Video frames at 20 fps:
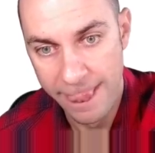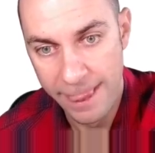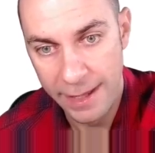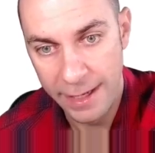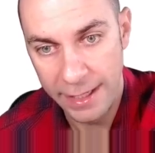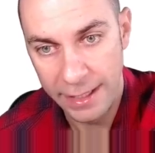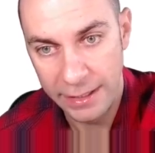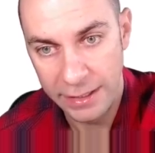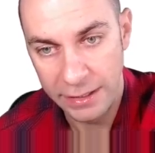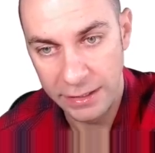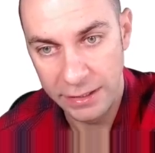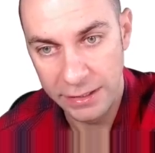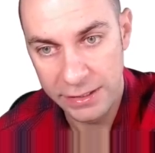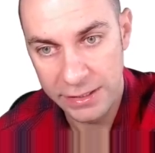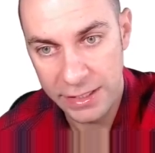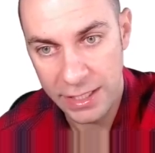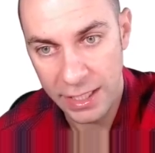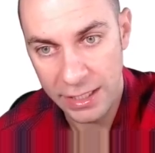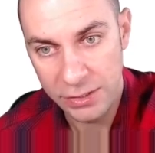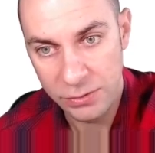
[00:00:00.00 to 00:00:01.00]
and in this
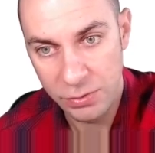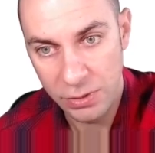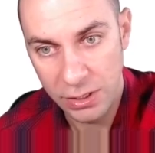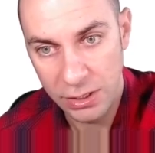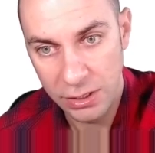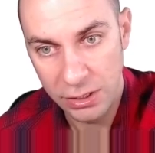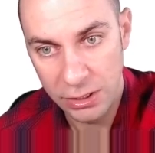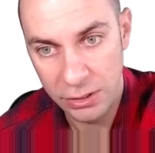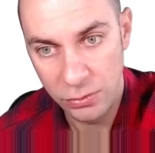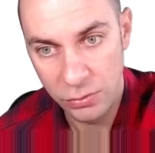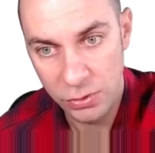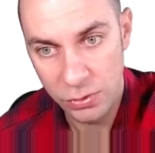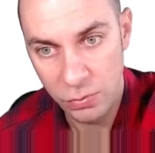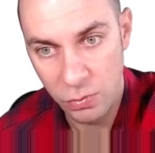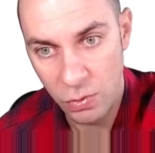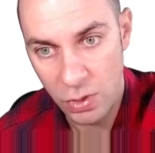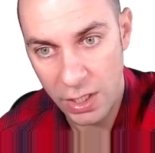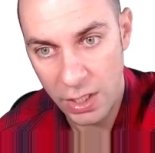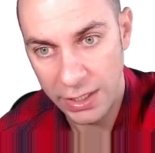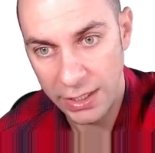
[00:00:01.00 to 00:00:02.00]
case we're going to use
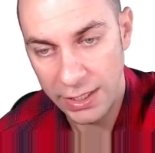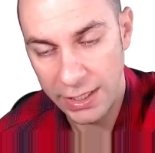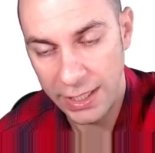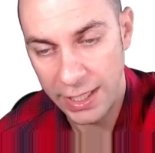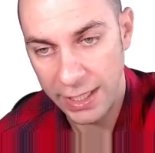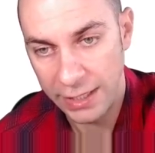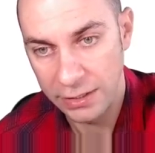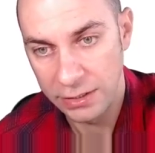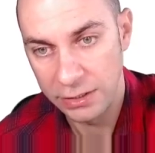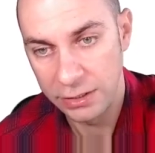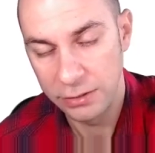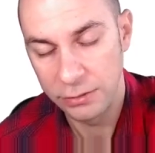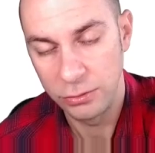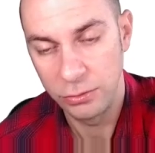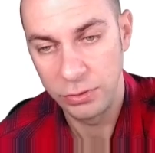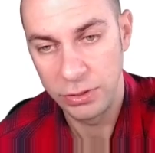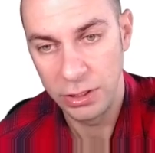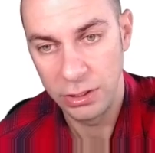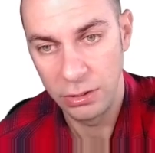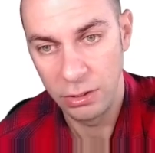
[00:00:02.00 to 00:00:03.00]
y hat to
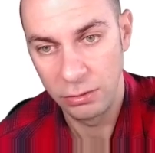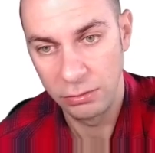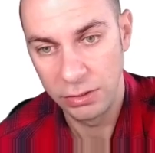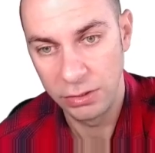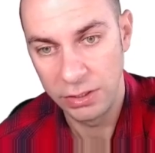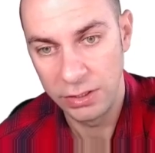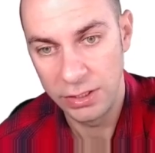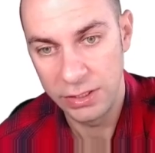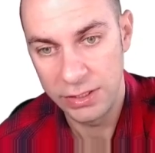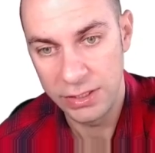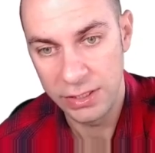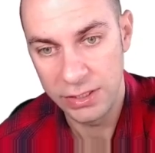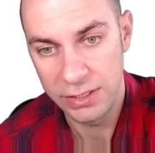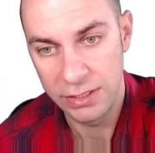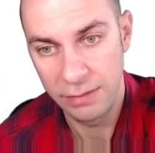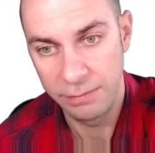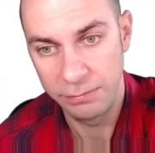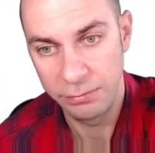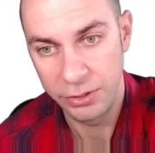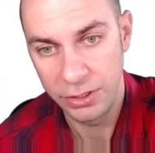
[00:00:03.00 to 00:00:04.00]
denote that this is the
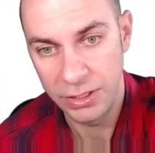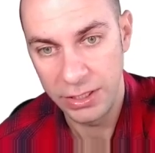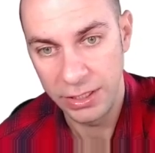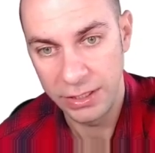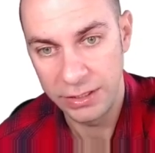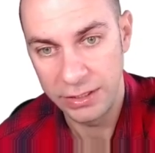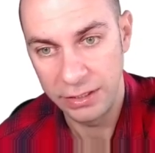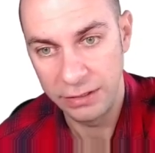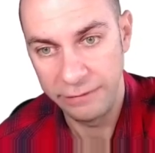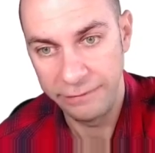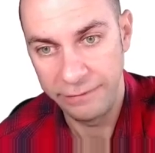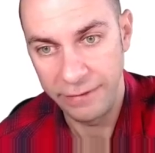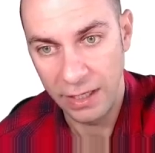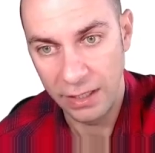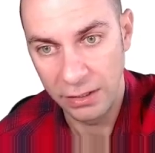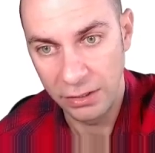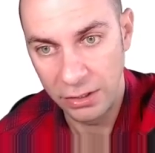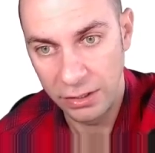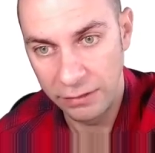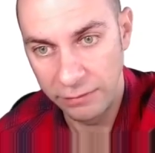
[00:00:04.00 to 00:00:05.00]
predicted
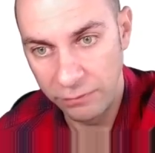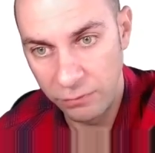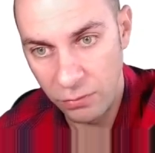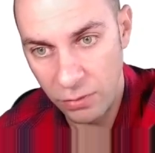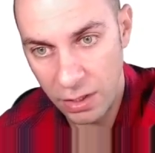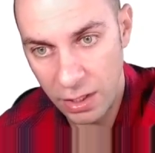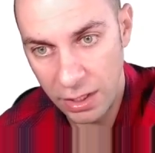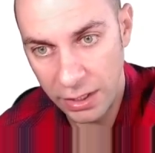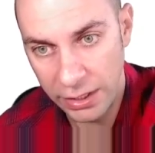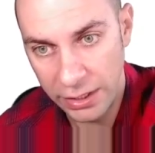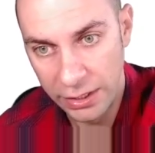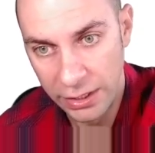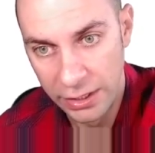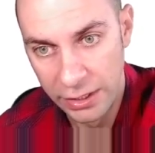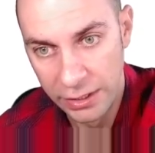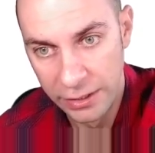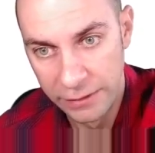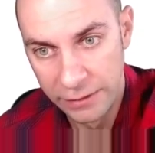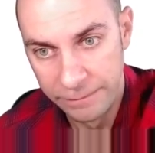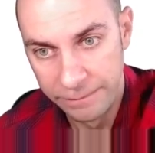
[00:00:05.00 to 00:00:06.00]
value of y,
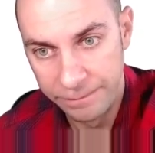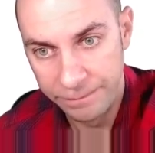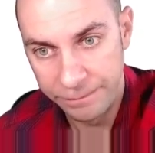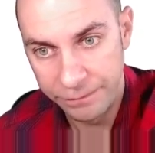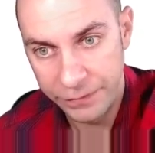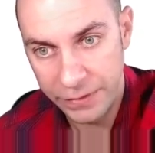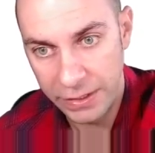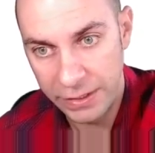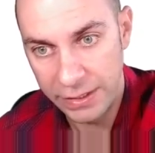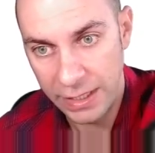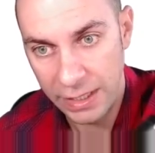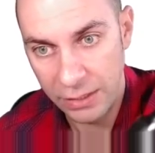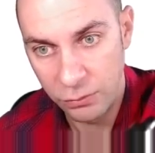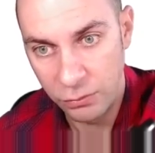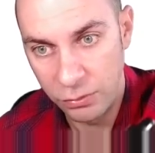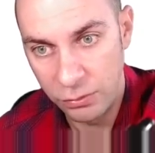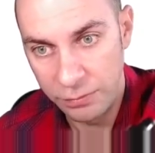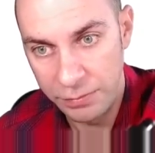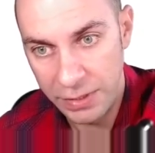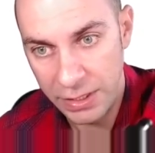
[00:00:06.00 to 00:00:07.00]
and that
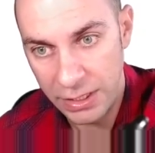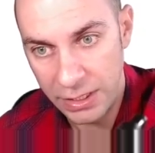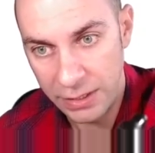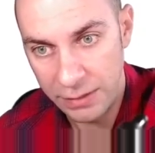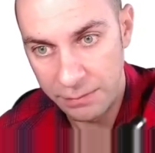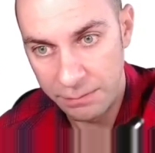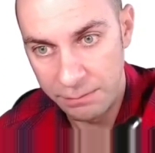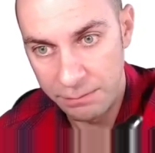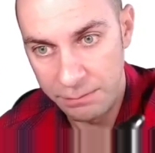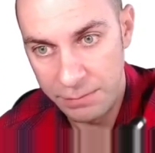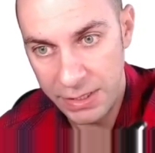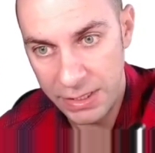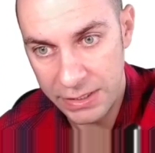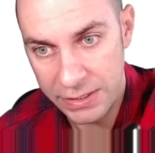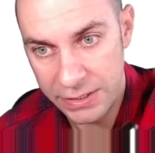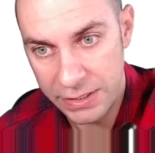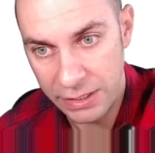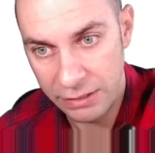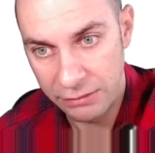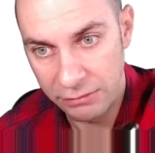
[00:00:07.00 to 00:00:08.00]
will be b
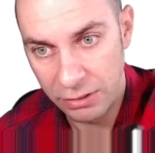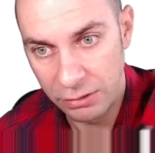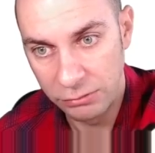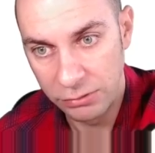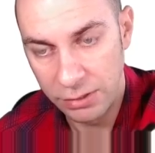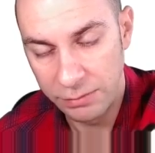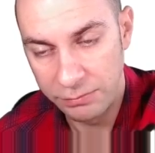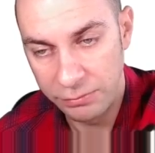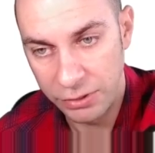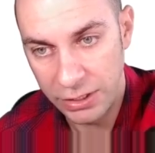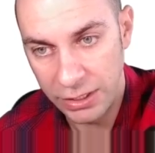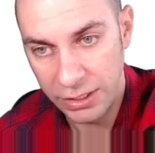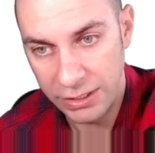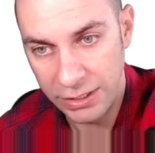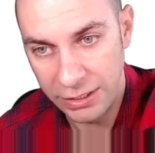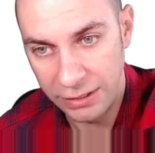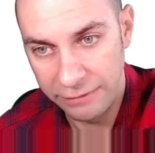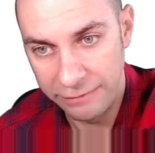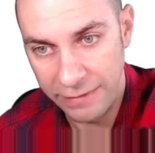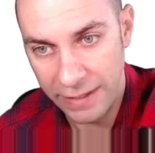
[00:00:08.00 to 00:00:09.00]
zero, the
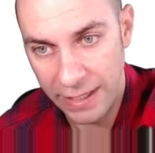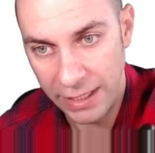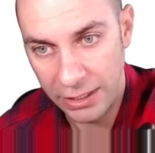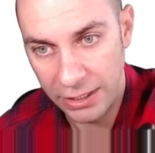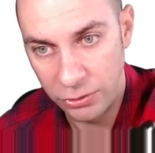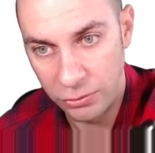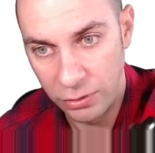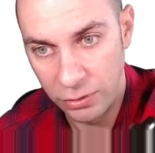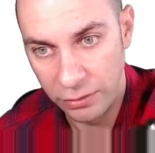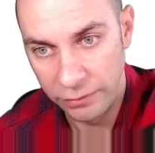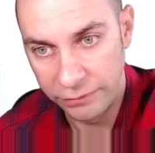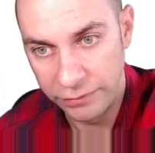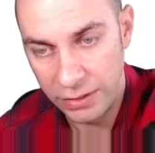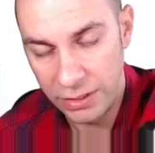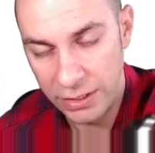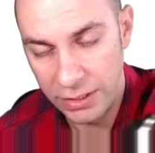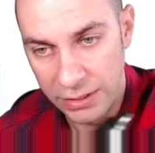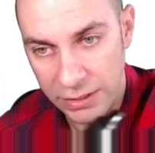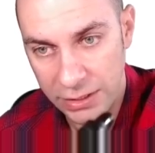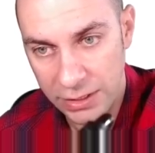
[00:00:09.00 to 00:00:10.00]
predicted value of the
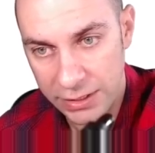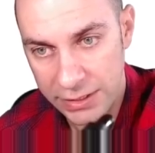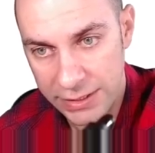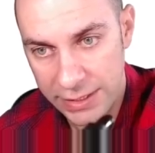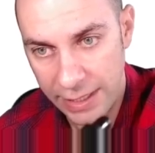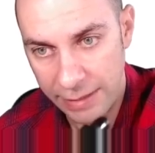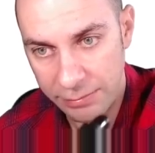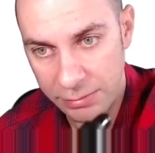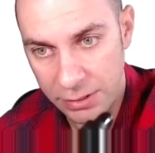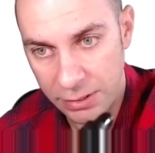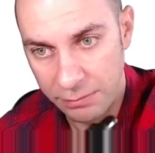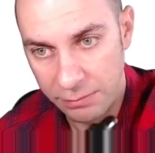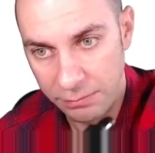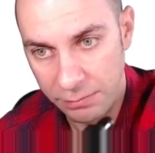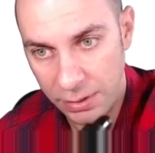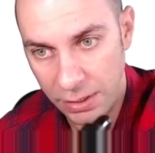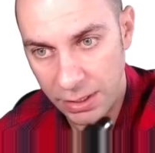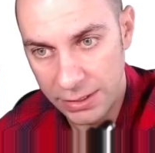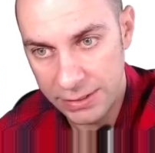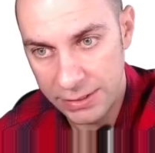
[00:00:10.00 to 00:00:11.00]
intercept,
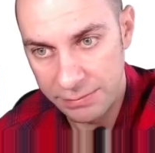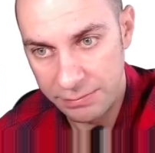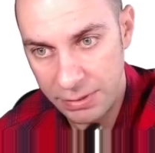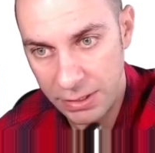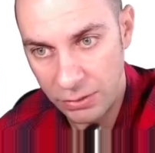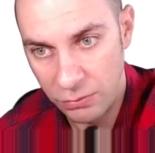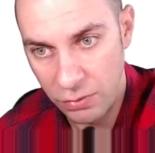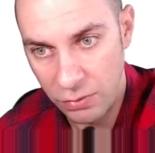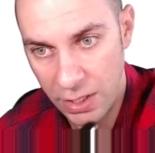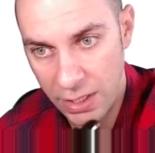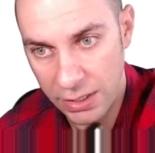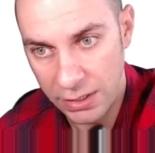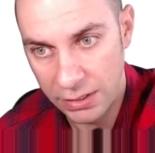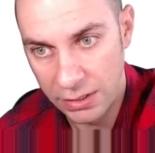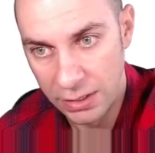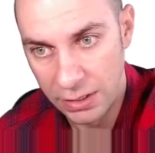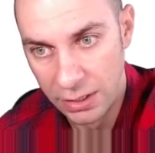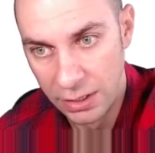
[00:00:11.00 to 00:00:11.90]
plus b one,